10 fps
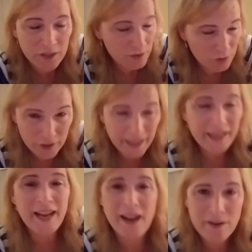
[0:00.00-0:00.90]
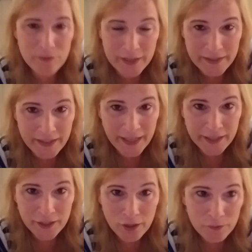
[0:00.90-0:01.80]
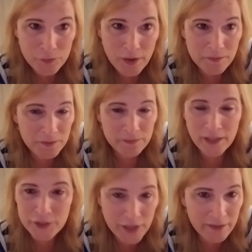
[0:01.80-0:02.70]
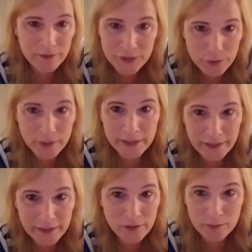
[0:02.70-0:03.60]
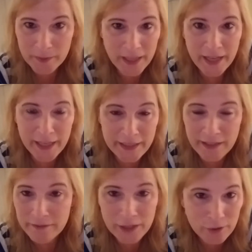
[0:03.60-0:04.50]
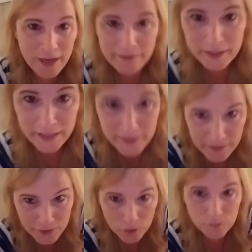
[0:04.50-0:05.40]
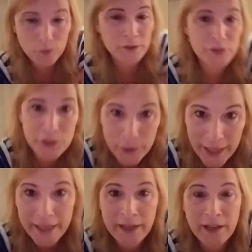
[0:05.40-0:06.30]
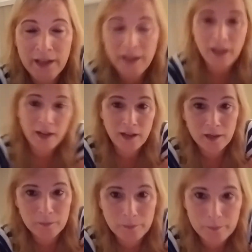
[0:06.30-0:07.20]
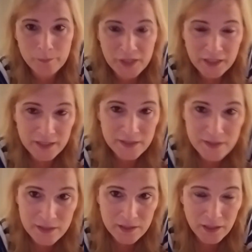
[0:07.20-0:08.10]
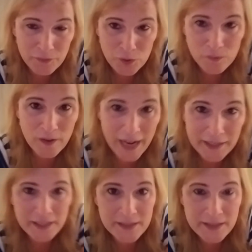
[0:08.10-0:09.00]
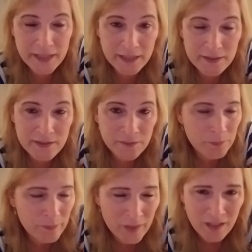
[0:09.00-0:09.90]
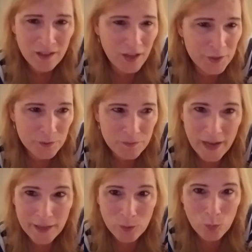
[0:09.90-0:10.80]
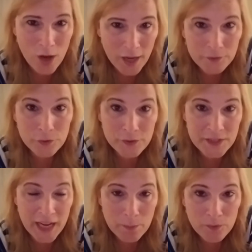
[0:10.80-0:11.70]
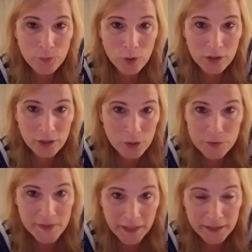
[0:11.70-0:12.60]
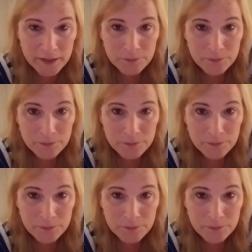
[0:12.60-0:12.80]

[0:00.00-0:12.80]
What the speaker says: Look at everything. You know, if you have to flush every toilet and look behind every crevice and so forth, do it. Because if you find these things on the final walkthrough the day before closing,